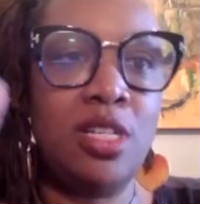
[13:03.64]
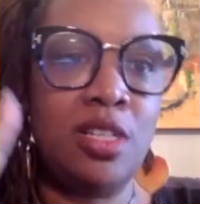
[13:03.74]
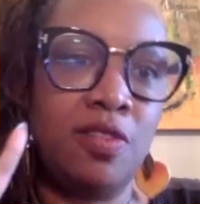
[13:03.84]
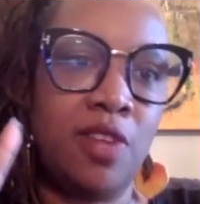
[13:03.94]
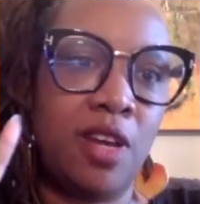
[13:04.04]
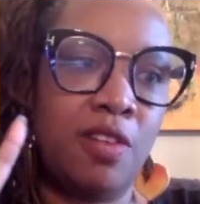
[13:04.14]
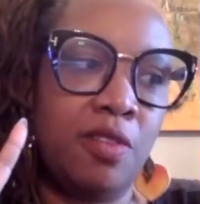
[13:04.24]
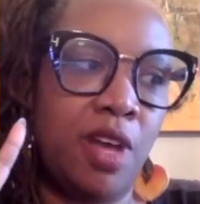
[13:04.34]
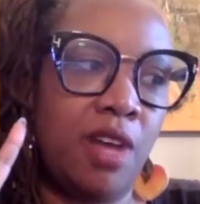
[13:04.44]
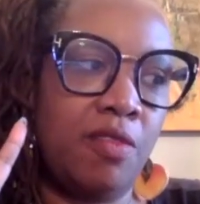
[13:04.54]
of, of,
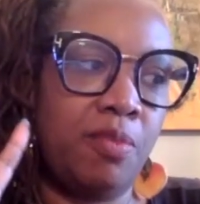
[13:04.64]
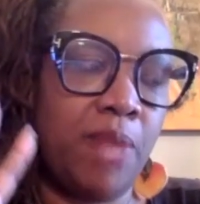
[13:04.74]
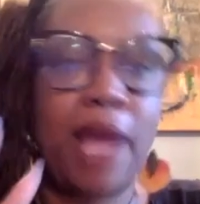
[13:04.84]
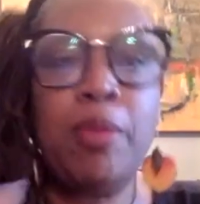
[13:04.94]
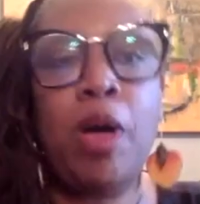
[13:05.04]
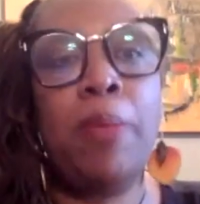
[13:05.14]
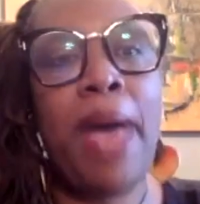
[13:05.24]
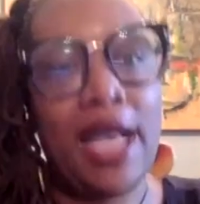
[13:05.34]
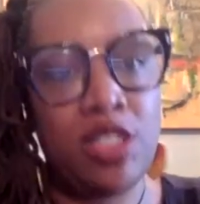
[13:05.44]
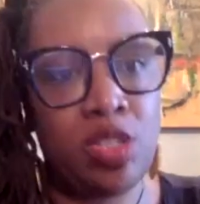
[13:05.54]
of, black male
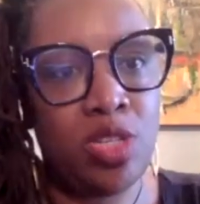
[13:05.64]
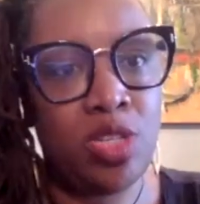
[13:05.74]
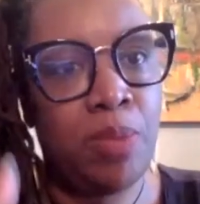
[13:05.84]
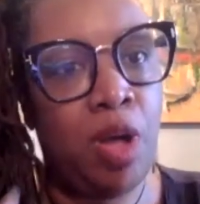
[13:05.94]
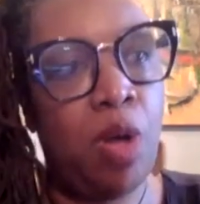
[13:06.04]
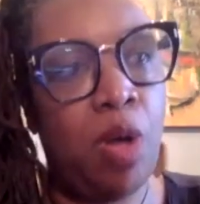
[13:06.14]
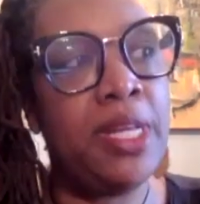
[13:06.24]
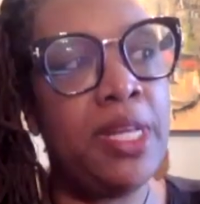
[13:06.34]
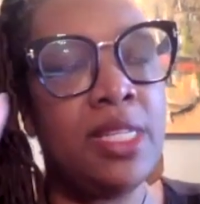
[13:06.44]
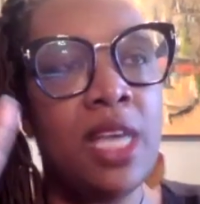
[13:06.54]
pastors in
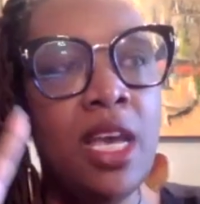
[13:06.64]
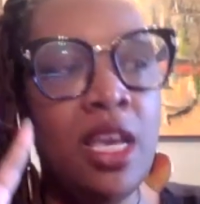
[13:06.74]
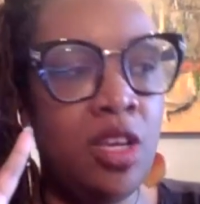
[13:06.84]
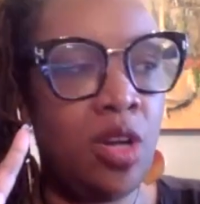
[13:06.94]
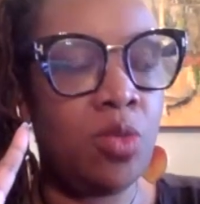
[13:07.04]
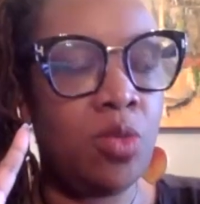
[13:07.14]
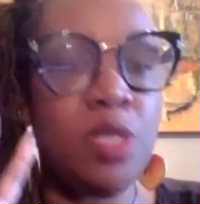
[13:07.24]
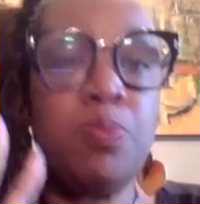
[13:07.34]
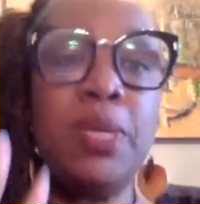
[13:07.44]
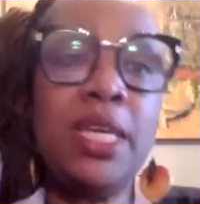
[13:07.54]
pulpits, you know,
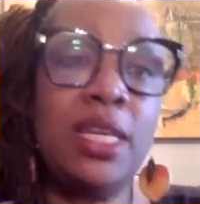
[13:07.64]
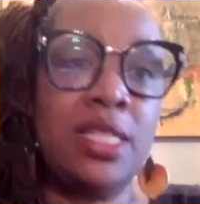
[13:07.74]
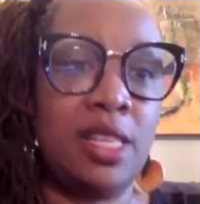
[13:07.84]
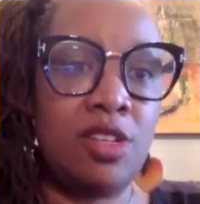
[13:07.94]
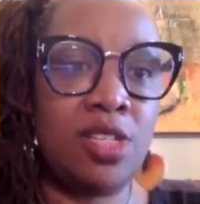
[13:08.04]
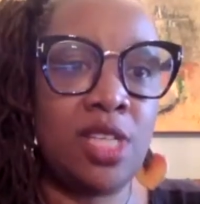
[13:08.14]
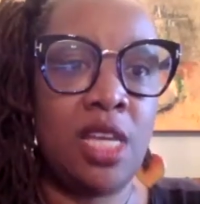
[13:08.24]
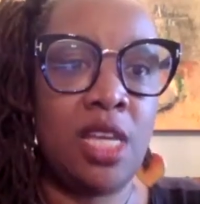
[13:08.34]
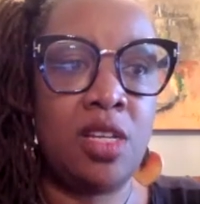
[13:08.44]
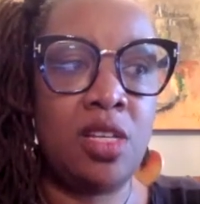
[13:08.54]
speaking to their
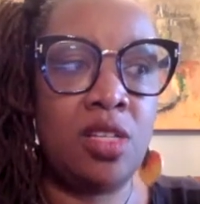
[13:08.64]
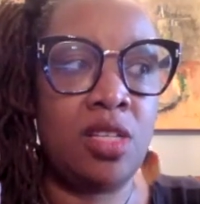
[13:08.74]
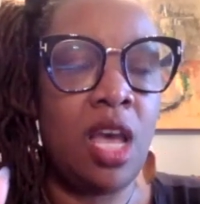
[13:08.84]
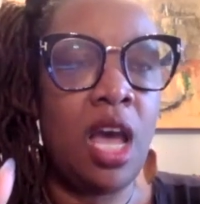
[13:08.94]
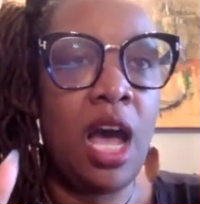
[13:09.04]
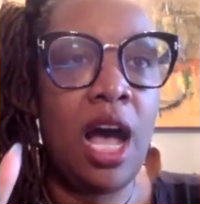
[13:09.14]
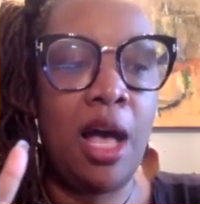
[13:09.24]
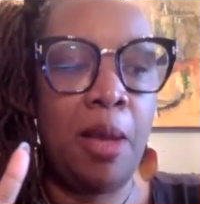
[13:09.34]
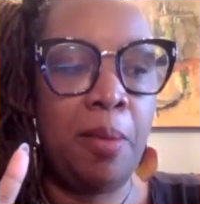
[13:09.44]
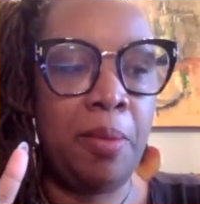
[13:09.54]
scandals,
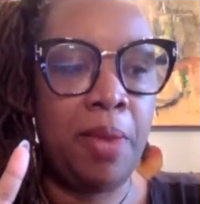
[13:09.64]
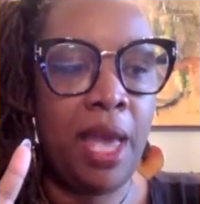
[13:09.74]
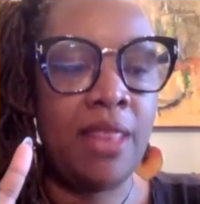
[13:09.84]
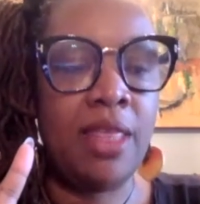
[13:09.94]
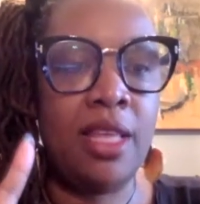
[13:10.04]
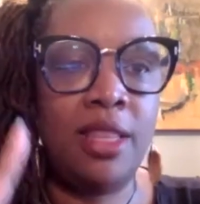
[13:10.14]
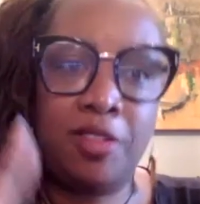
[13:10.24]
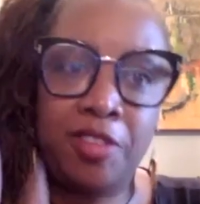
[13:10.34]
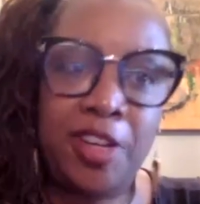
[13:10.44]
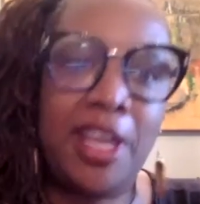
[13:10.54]
um, and then they're
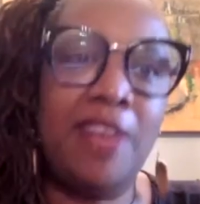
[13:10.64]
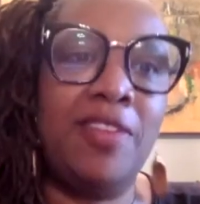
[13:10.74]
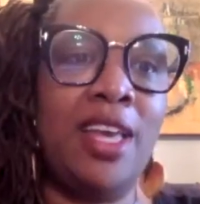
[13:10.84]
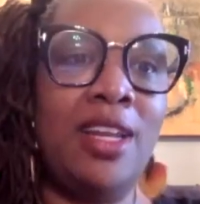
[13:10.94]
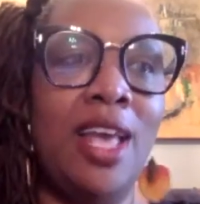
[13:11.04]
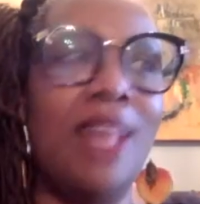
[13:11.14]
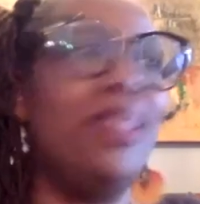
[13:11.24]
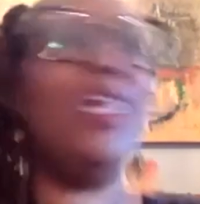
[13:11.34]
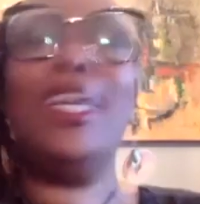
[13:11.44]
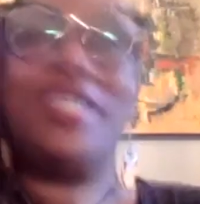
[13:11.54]
forgiven, and
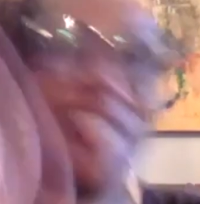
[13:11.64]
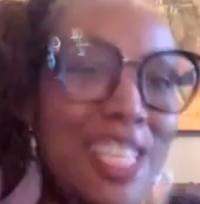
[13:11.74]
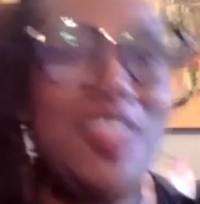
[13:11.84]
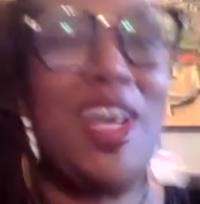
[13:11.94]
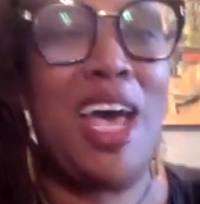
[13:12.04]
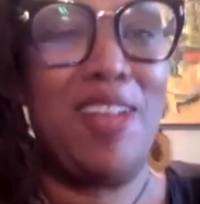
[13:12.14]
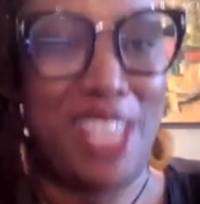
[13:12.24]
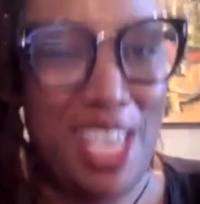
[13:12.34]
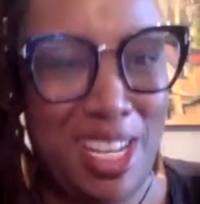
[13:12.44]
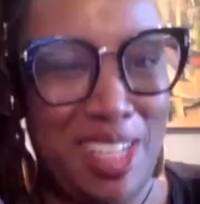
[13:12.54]
then they continue to have
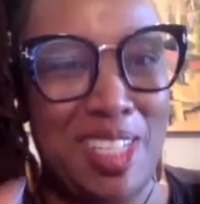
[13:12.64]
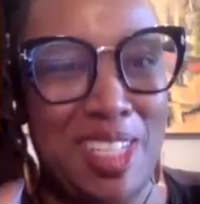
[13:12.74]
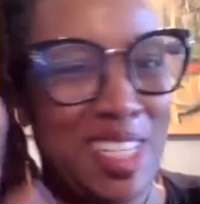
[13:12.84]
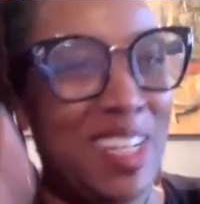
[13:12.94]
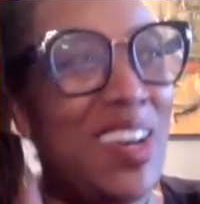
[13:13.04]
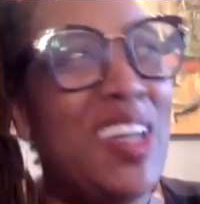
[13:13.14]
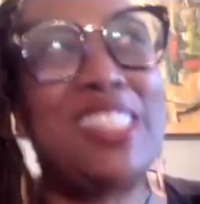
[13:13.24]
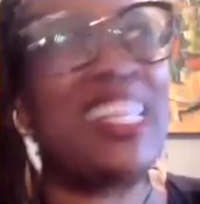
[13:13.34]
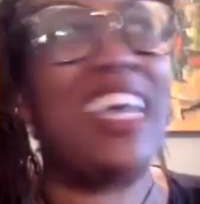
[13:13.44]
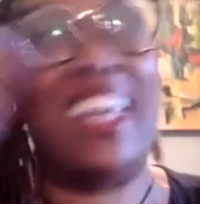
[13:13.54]
scandals, you know, and
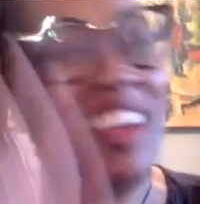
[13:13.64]
it's like